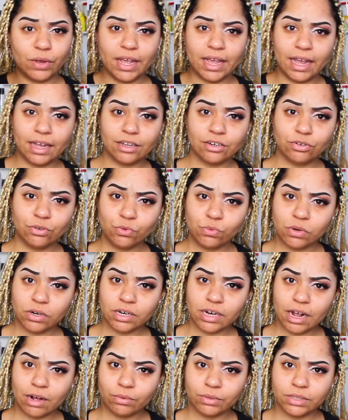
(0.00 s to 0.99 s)
way I can do
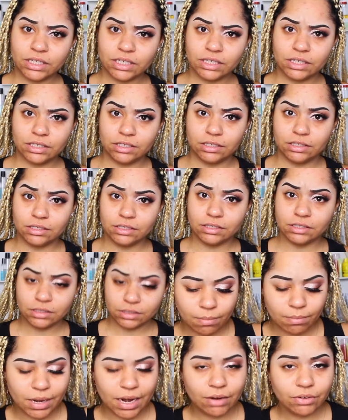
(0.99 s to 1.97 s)
workout with these.
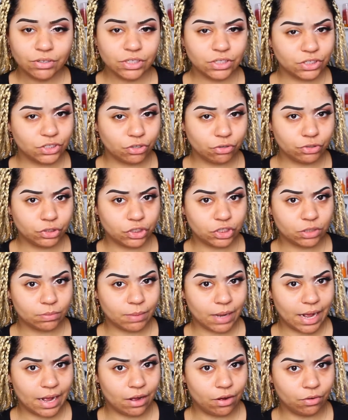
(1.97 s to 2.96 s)
But I was just so shook
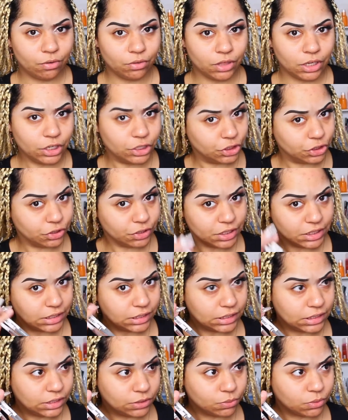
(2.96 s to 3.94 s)
by how
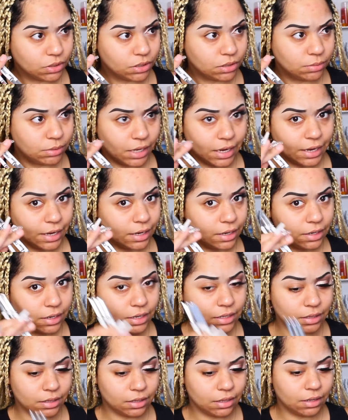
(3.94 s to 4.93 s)
luxurious these were. Like,
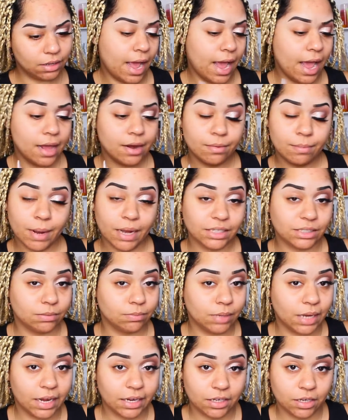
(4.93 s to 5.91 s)
and I had to buy some
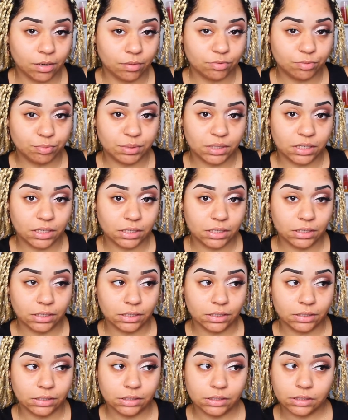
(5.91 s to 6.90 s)
backups
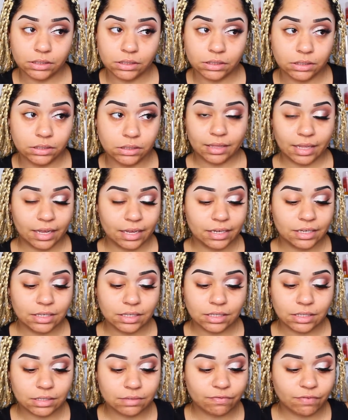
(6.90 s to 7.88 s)
because they
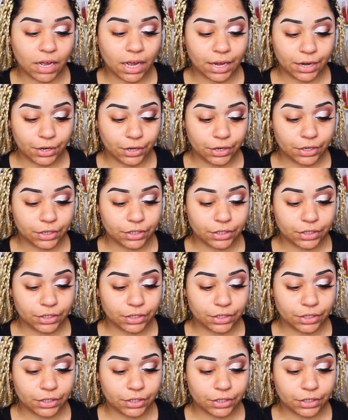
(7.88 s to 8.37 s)
is fire.